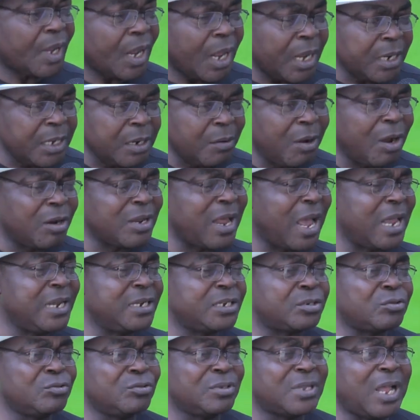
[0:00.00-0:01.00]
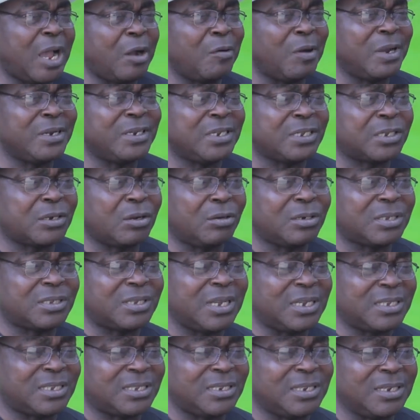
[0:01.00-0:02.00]
there were other issues that were discussed
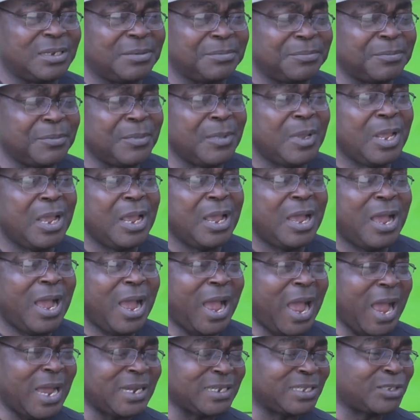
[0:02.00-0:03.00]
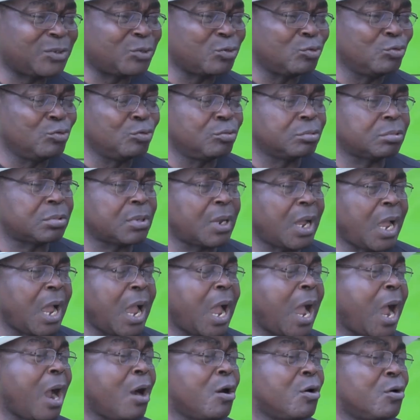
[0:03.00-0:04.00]
yesterday as to
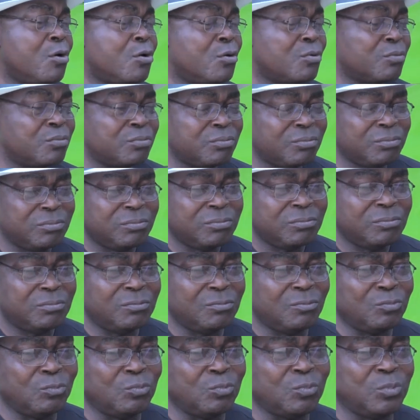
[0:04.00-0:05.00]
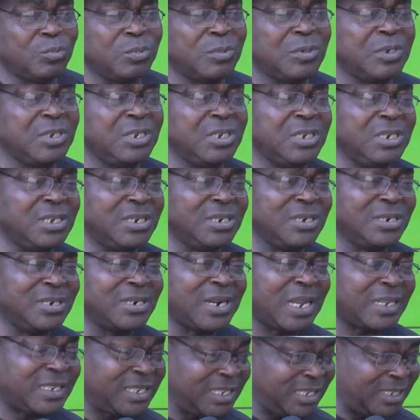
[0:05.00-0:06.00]
how the
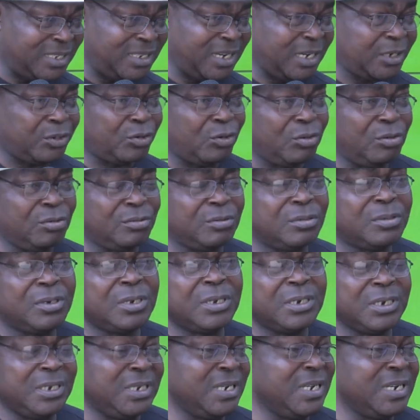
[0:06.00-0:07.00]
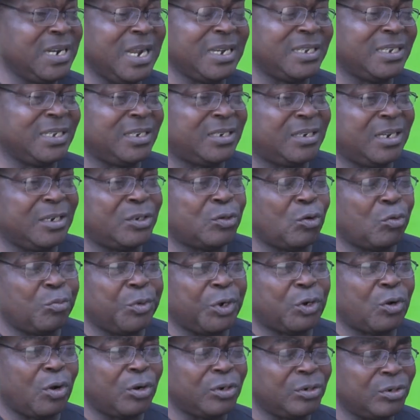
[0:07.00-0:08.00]
e-registration will
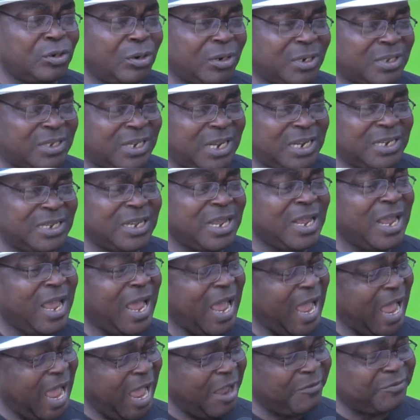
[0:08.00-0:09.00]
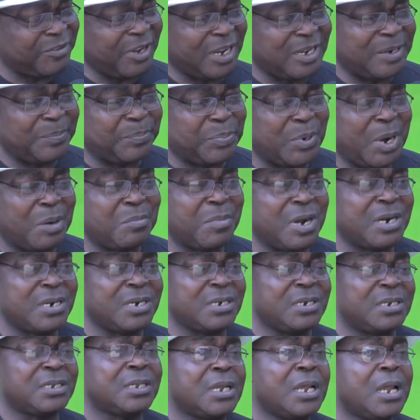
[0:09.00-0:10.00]
be conducted after the
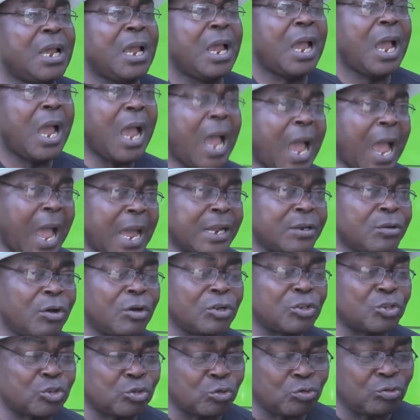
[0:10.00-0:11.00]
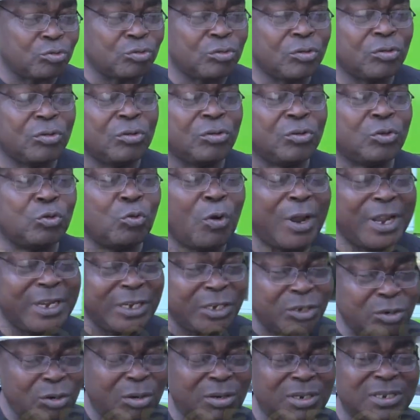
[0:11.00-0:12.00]
primaries, and also to
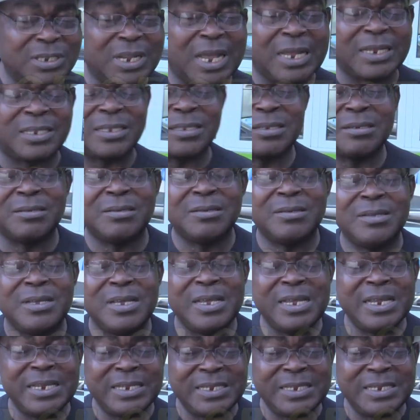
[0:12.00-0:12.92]
ensure that a